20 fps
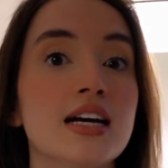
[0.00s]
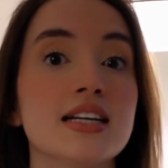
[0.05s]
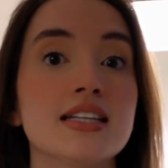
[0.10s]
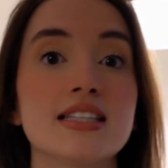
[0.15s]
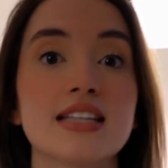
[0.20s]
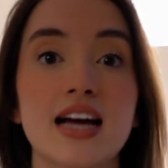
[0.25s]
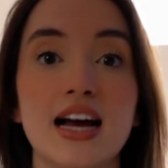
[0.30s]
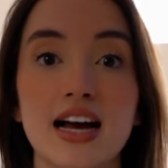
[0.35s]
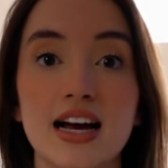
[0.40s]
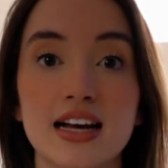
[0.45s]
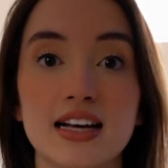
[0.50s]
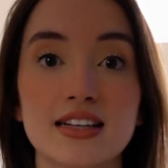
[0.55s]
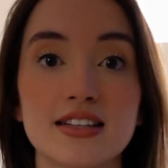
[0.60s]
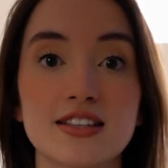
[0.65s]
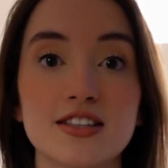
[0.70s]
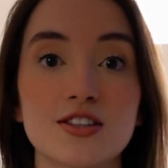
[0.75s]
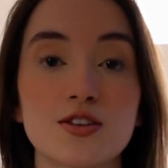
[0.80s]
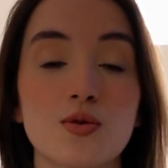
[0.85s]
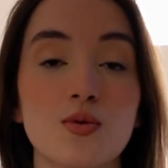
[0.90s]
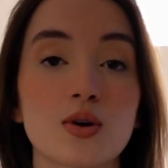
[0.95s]

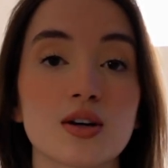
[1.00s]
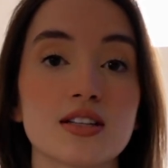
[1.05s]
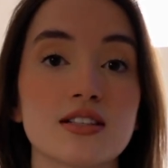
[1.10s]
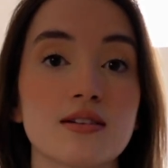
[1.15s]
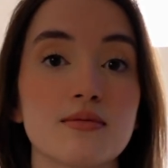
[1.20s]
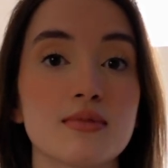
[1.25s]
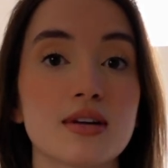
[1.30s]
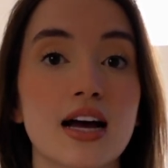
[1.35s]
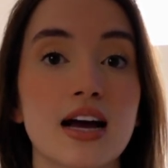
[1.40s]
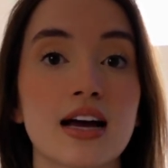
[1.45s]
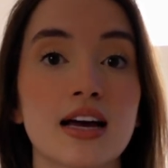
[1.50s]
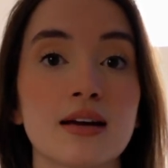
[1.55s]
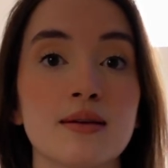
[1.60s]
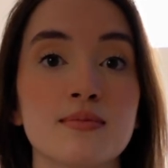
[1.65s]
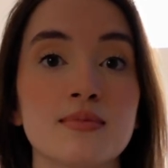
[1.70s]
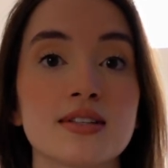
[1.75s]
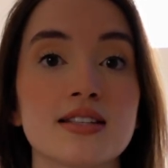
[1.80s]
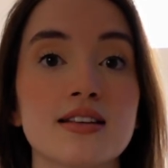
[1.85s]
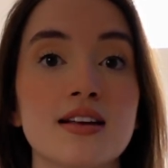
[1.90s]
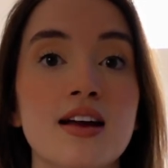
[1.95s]
tests, or
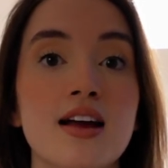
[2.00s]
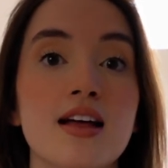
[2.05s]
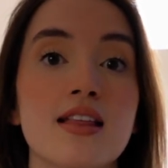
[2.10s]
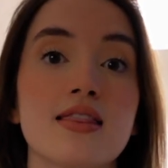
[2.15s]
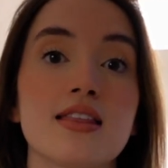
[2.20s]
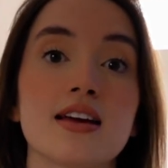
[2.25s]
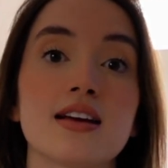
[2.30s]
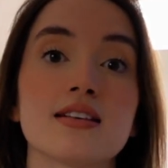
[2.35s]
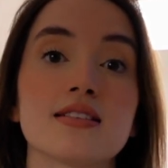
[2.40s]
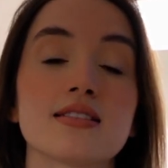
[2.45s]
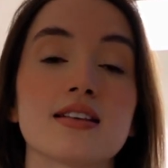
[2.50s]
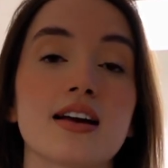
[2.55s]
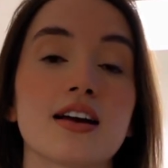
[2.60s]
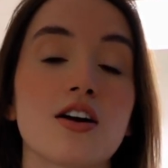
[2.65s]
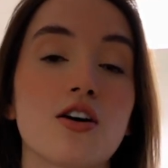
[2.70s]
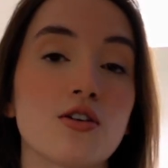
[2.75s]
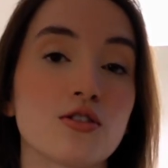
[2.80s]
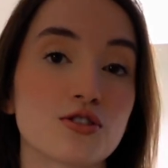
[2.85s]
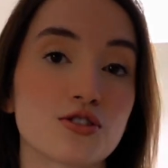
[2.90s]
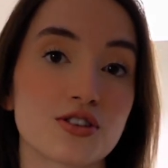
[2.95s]
sometimes things like
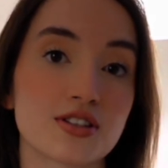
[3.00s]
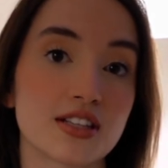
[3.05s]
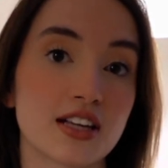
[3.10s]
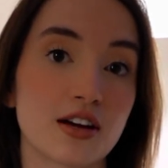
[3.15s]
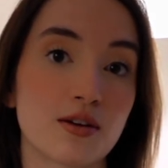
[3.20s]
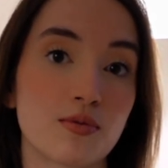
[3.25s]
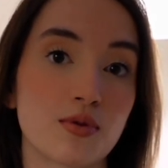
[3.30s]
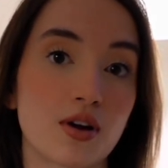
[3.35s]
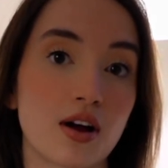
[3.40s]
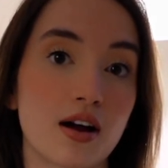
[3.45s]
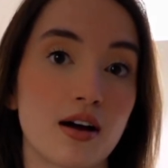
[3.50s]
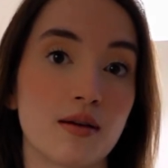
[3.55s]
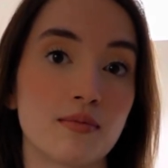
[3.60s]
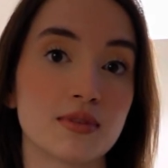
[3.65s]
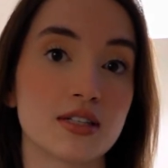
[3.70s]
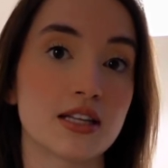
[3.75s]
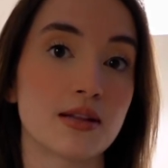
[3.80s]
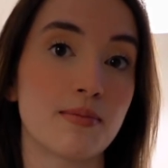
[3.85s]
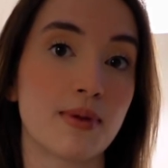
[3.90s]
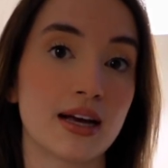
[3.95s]
ultrasound will come
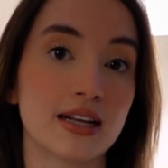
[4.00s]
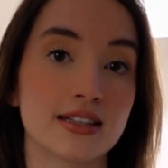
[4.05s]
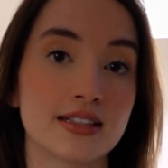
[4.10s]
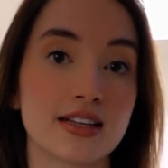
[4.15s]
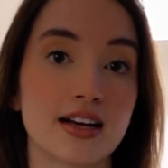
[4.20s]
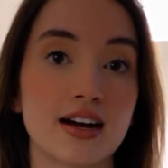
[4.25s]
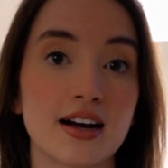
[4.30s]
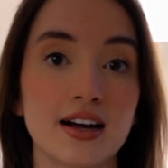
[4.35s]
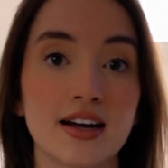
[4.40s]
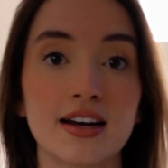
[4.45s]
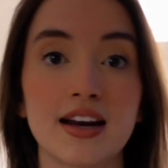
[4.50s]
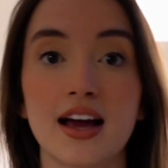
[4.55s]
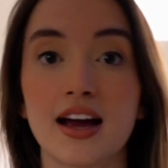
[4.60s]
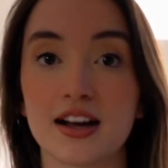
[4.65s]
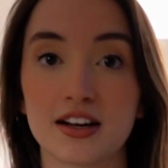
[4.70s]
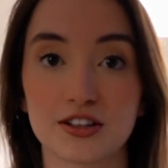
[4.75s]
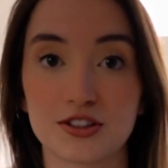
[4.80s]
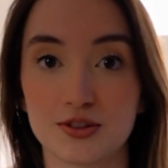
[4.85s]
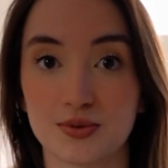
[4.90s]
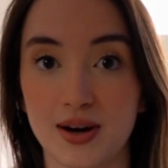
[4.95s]
to the bedside,
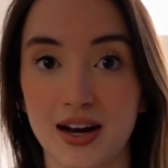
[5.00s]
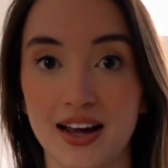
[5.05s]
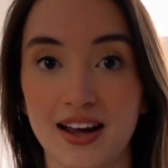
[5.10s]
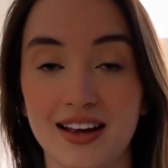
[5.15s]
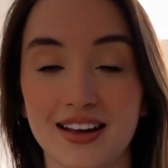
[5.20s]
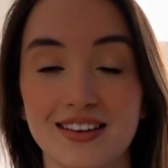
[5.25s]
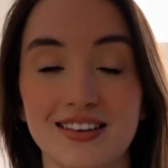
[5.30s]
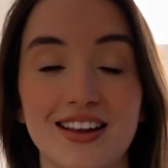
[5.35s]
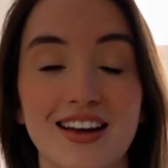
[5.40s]
x-ray.